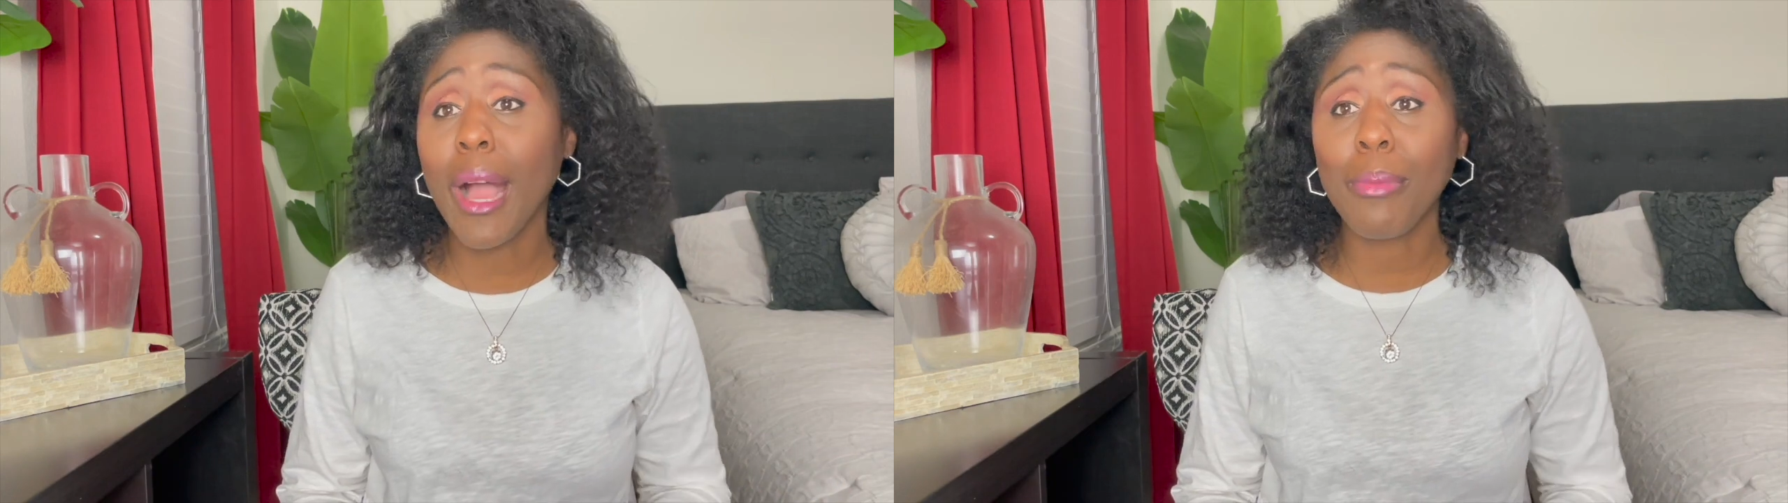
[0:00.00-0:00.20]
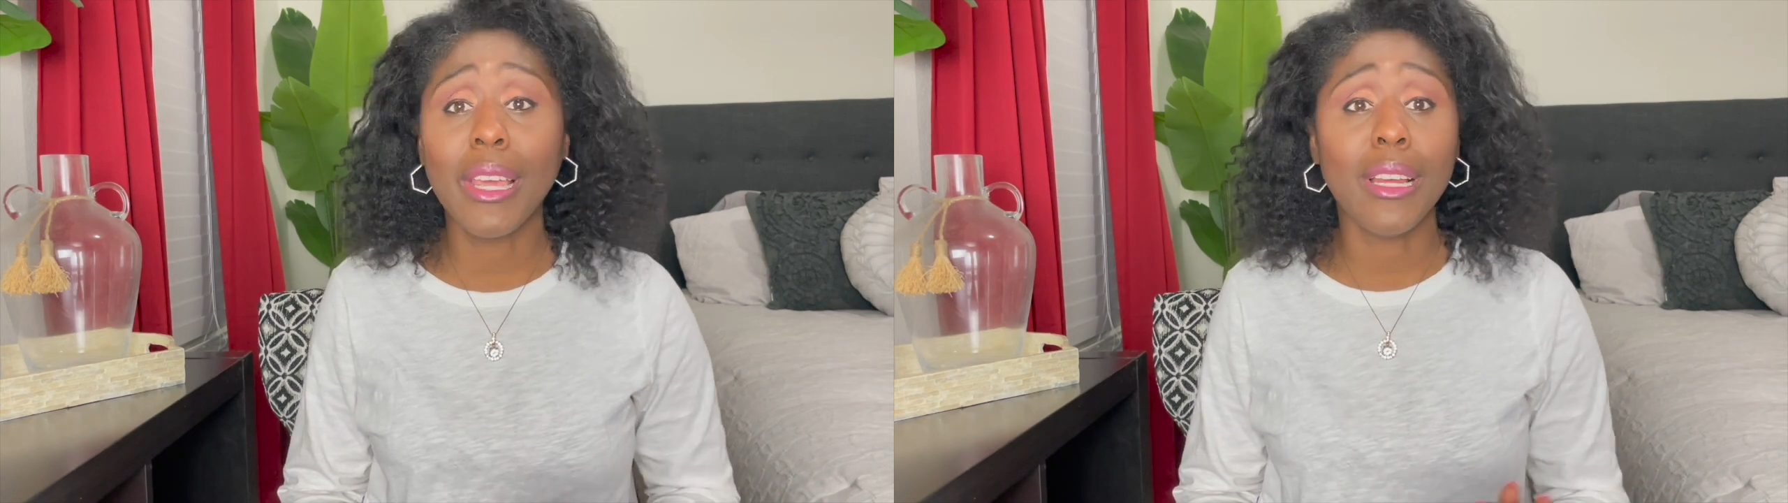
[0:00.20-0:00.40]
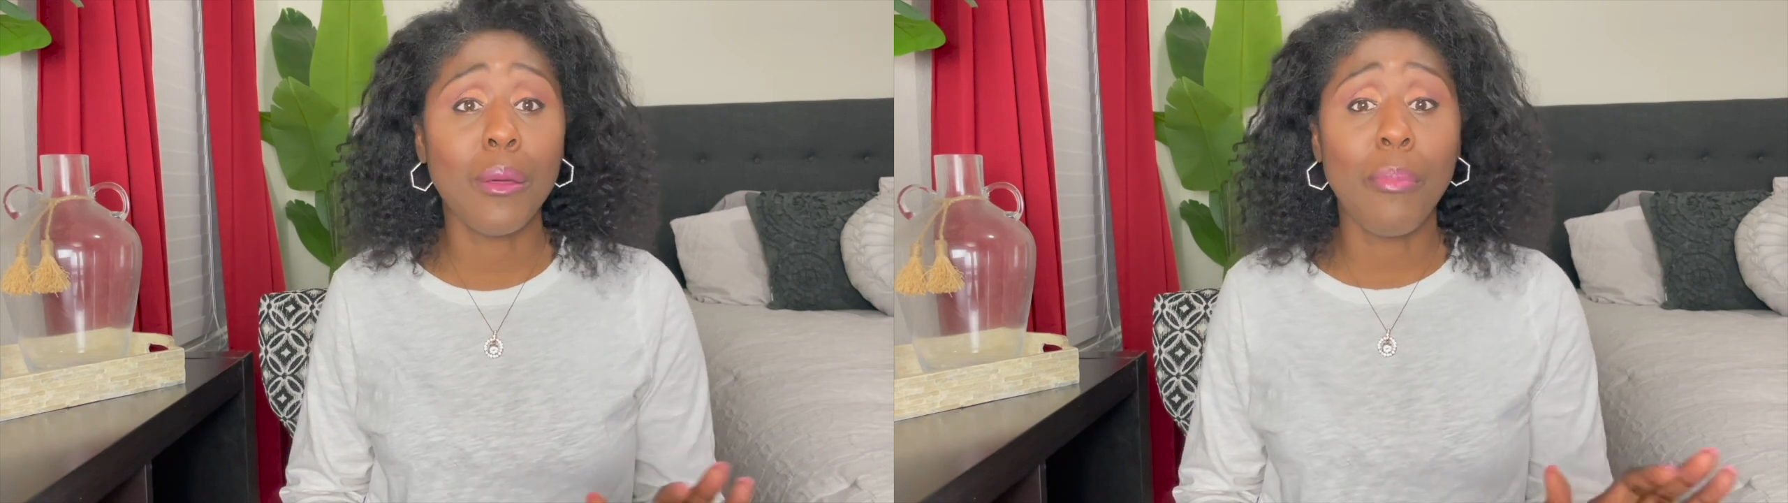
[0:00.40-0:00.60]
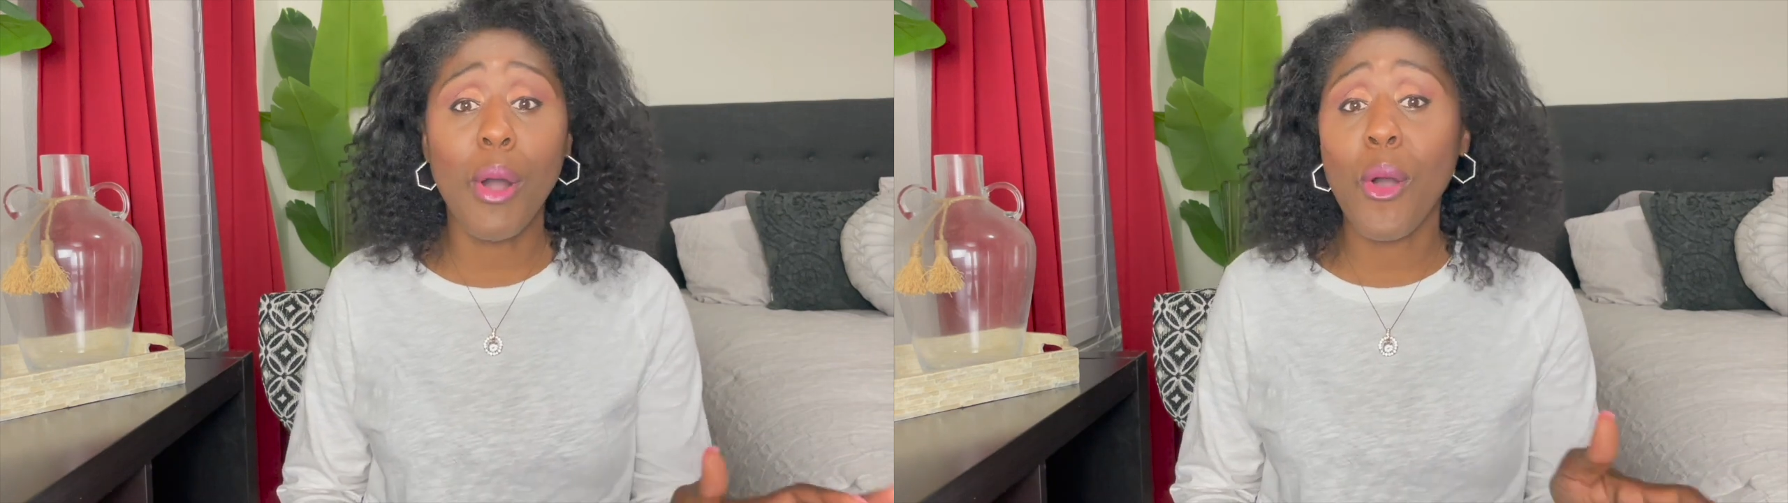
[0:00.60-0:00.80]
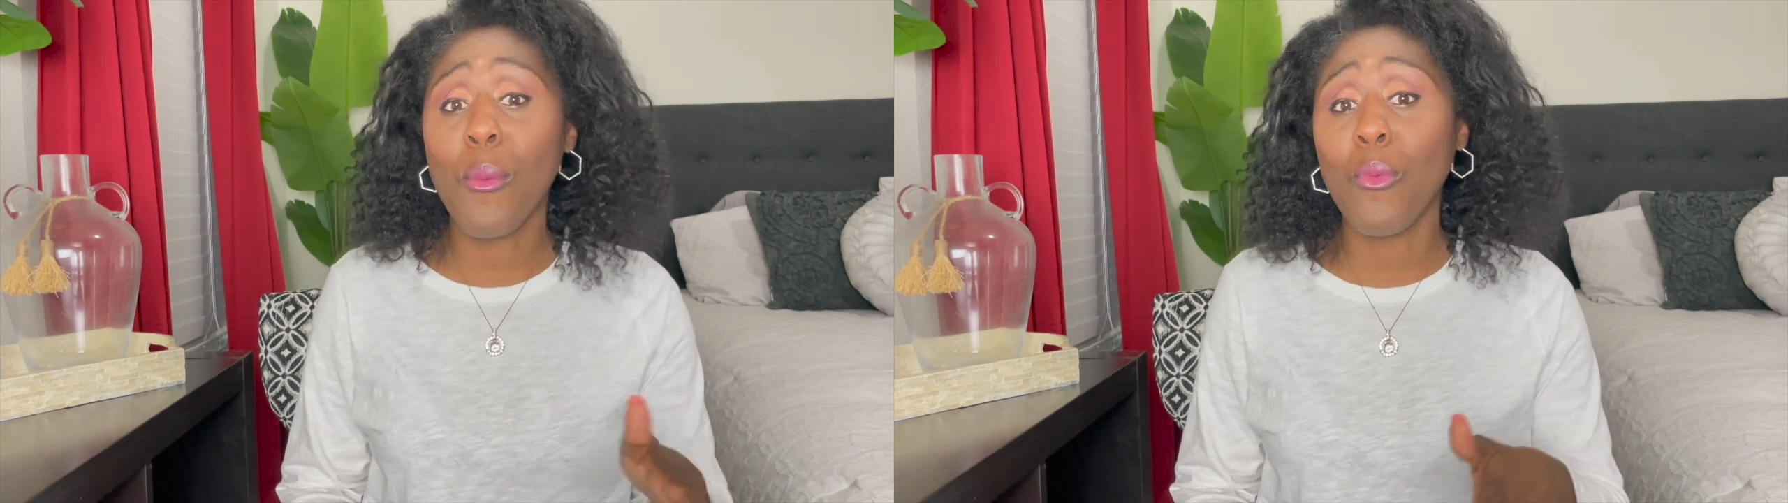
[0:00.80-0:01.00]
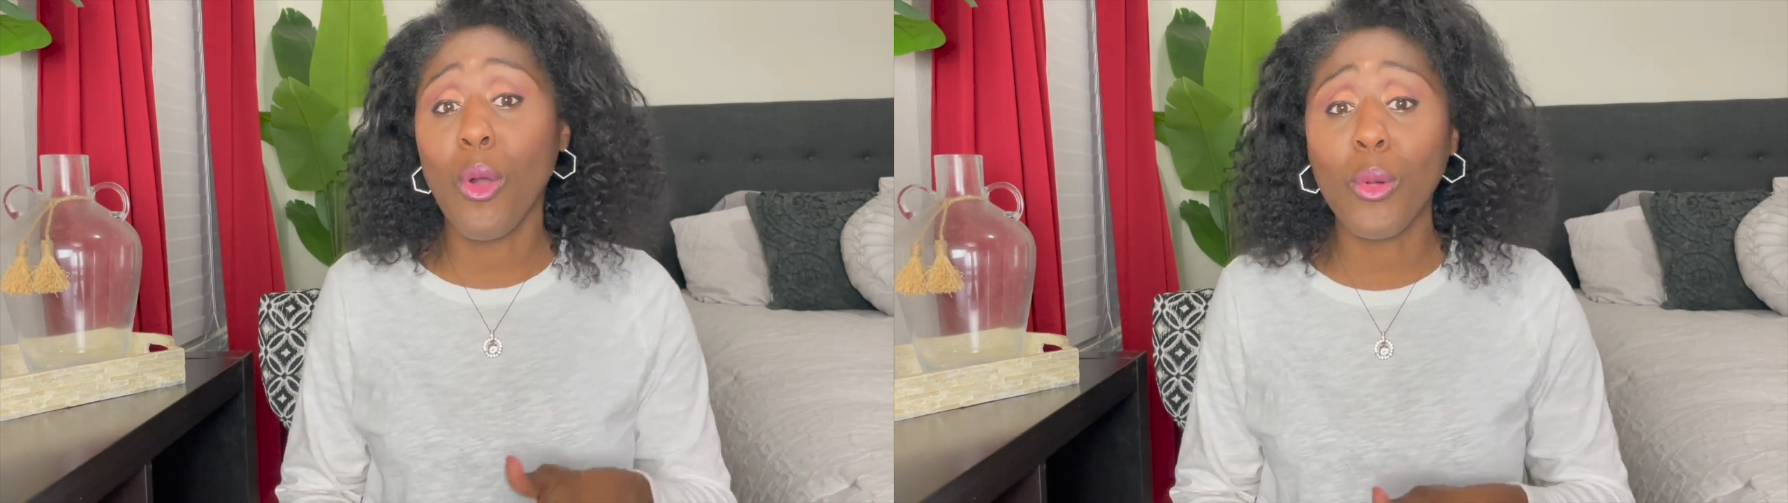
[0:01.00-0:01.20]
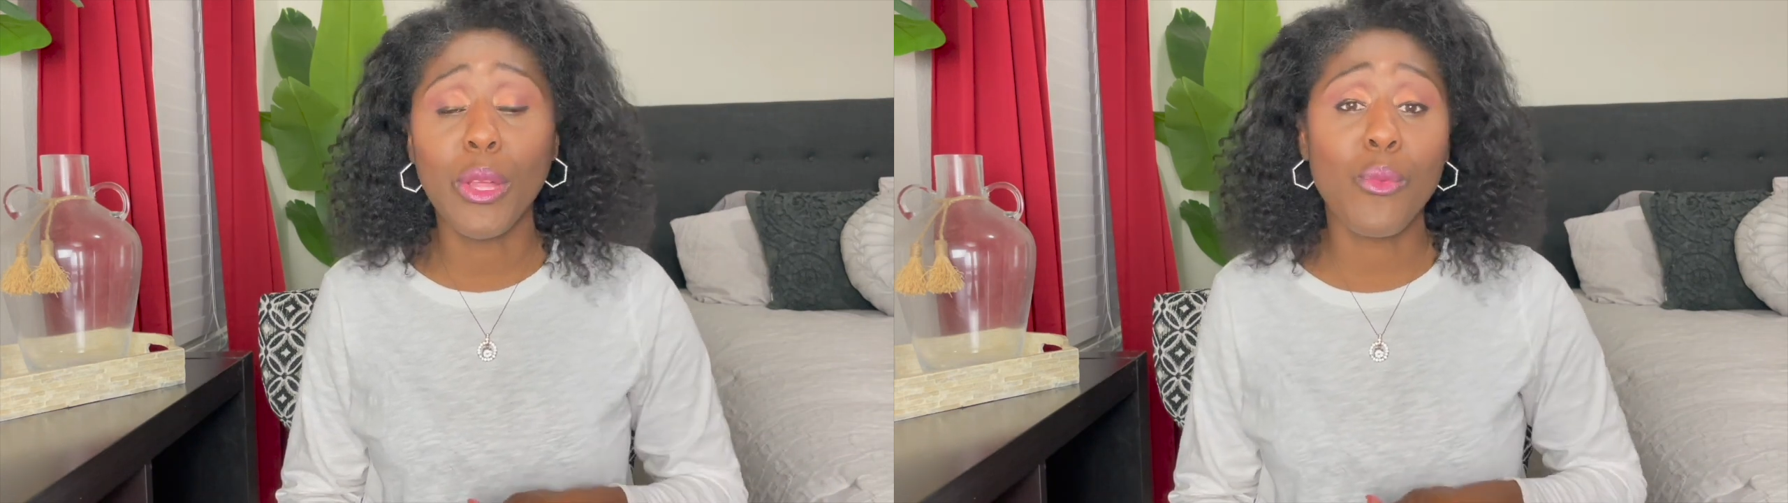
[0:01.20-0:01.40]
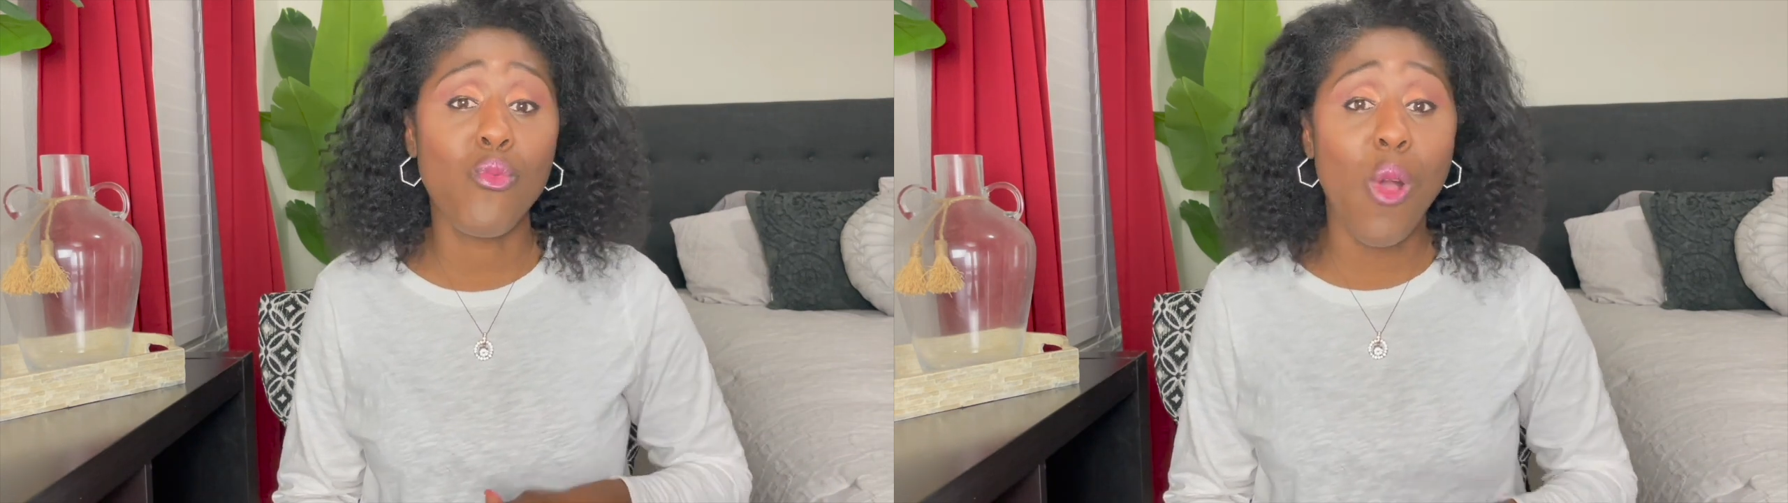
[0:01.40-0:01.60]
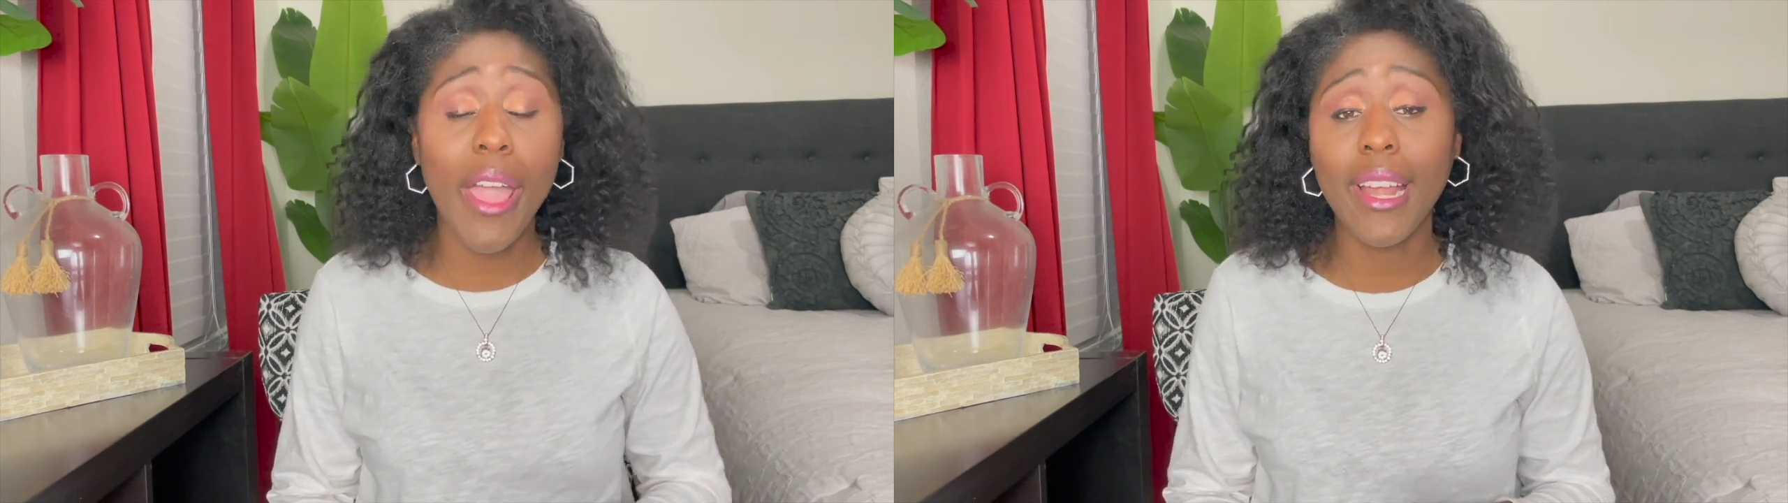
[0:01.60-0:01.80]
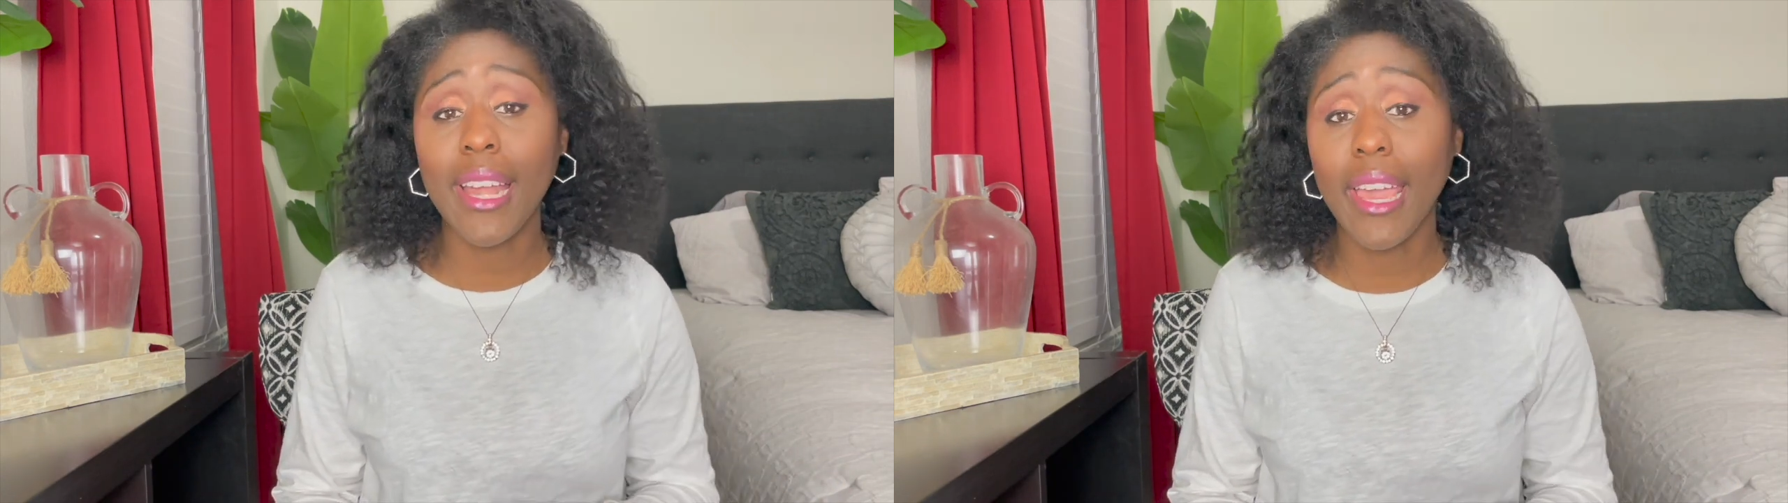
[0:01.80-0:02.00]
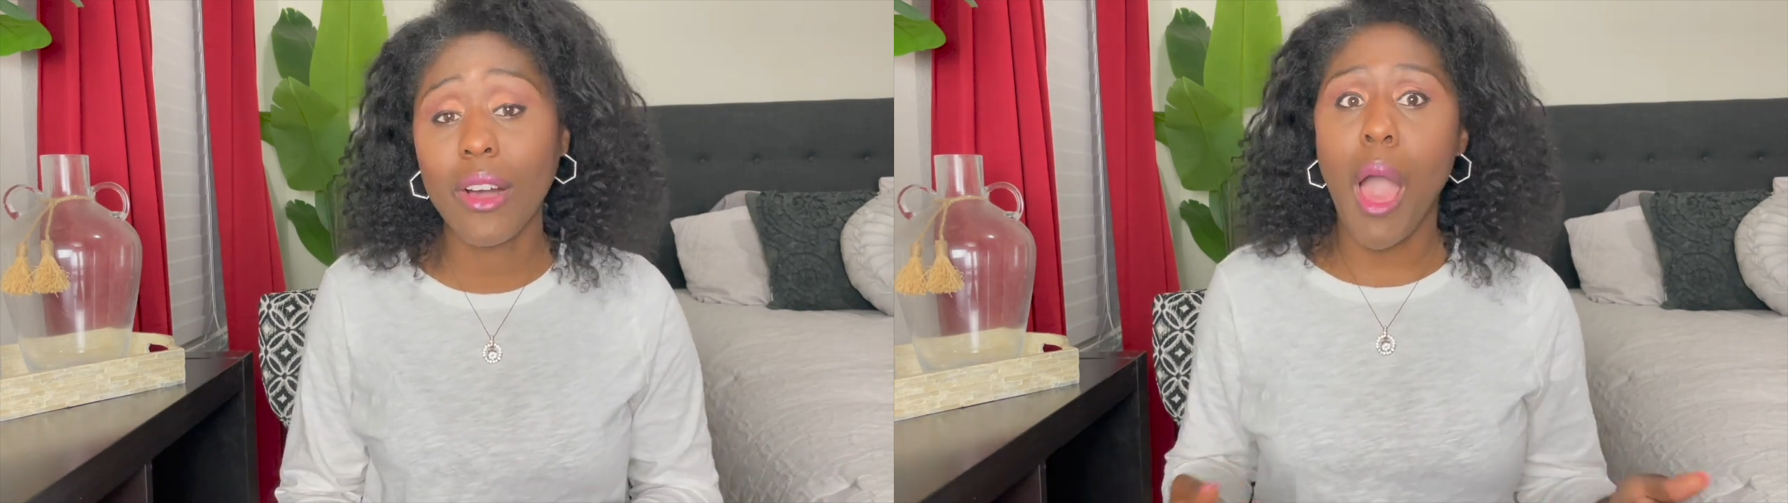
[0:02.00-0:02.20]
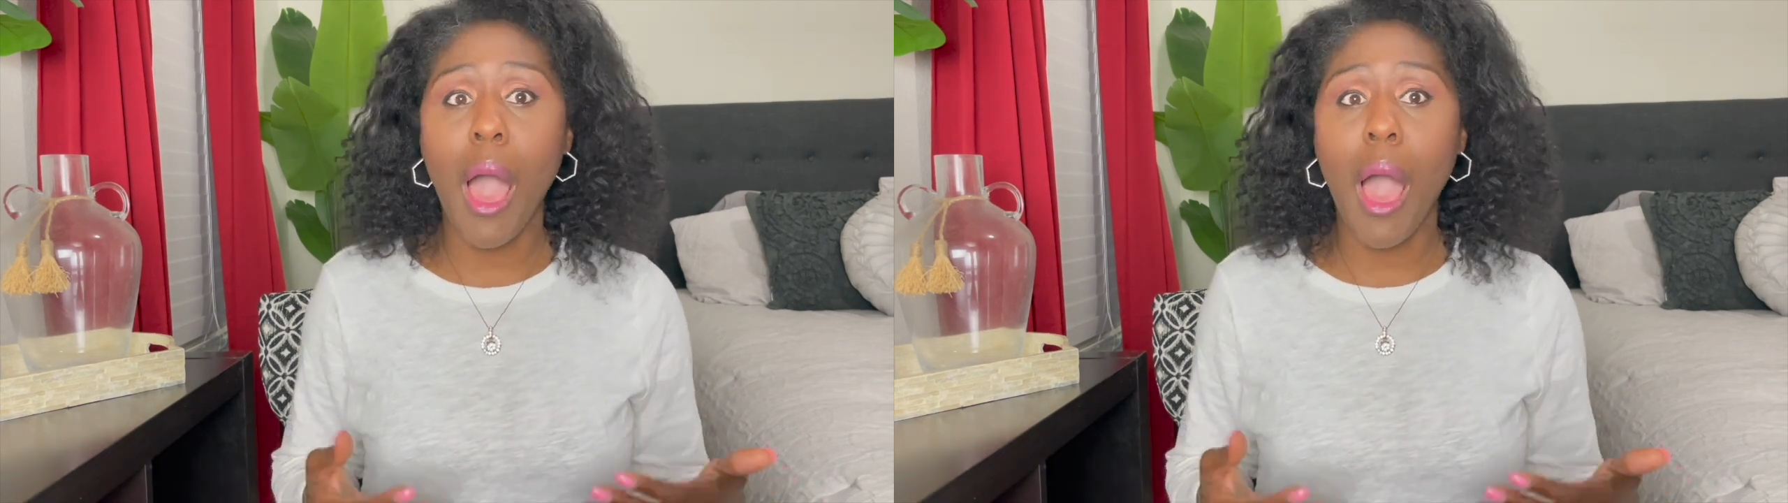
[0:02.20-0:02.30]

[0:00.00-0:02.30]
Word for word: I'm getting the ball rolling right now.